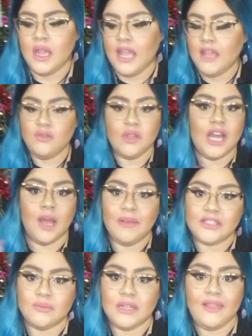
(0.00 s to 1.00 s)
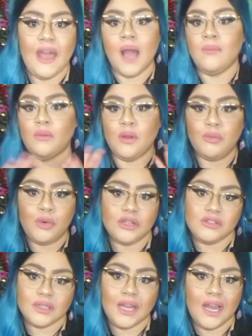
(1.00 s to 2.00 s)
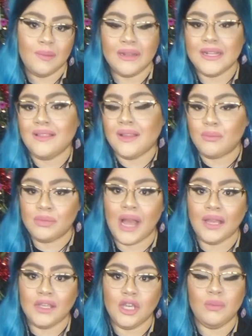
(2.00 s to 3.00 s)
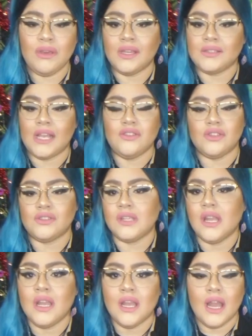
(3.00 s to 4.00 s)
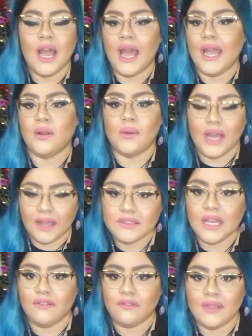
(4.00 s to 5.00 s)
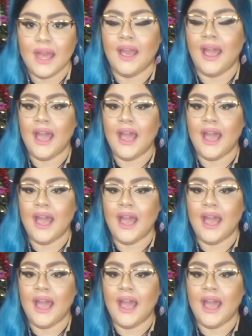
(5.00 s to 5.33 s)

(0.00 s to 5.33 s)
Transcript: If you comment something like that, I'm gonna report your comment and then block you, because I don't have time for that.